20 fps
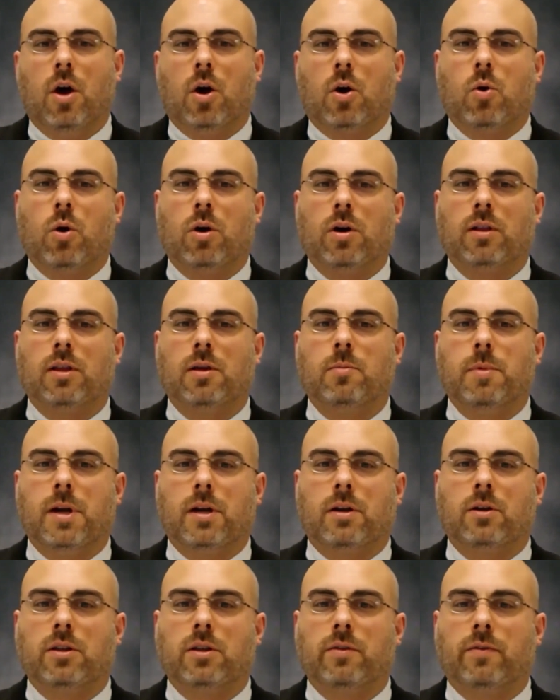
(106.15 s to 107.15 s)
Accordingly,
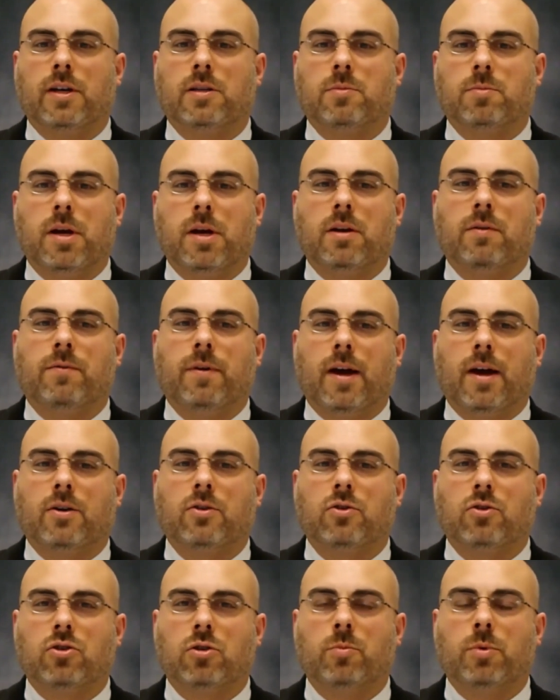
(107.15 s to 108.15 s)
medical device
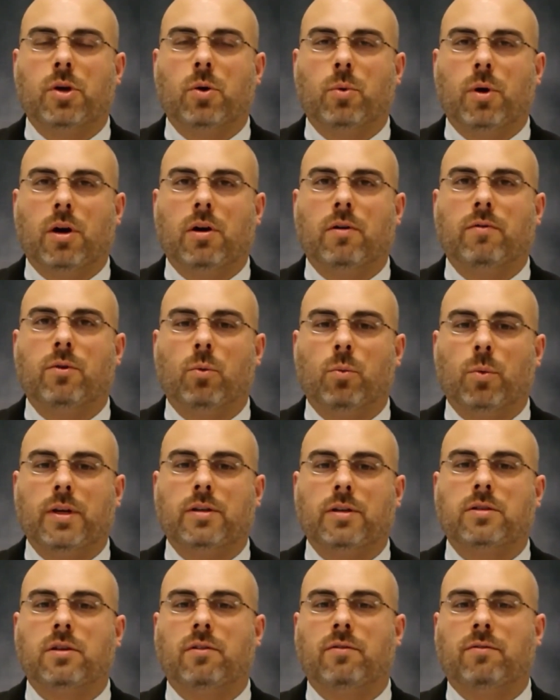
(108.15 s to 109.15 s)
manufacturers should be aware of the
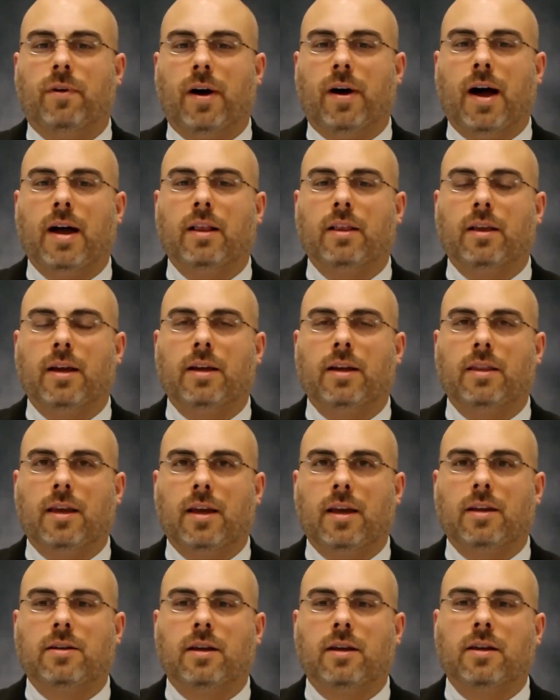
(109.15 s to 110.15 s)
risk of violating
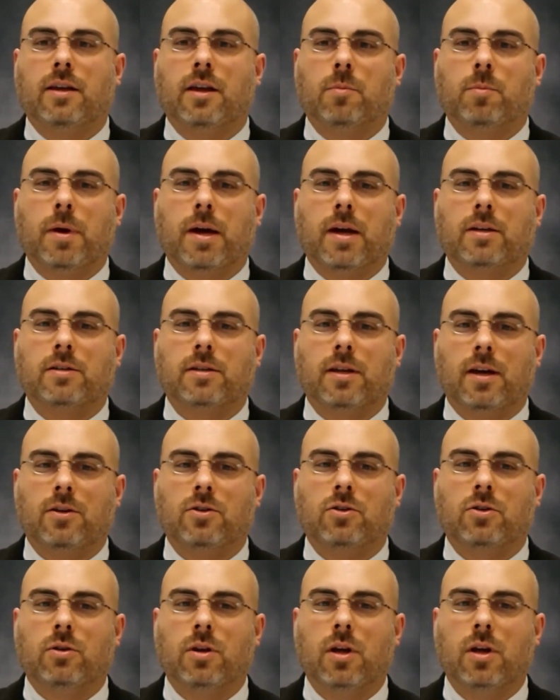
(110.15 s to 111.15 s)
the anti-kickback
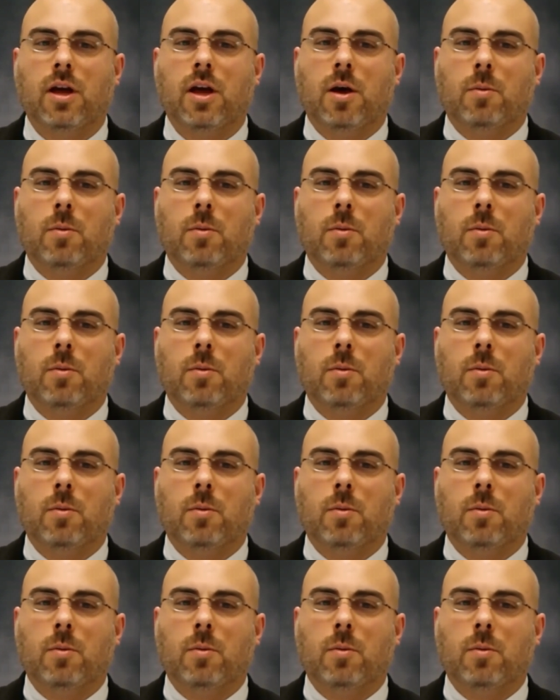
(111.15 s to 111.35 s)
statute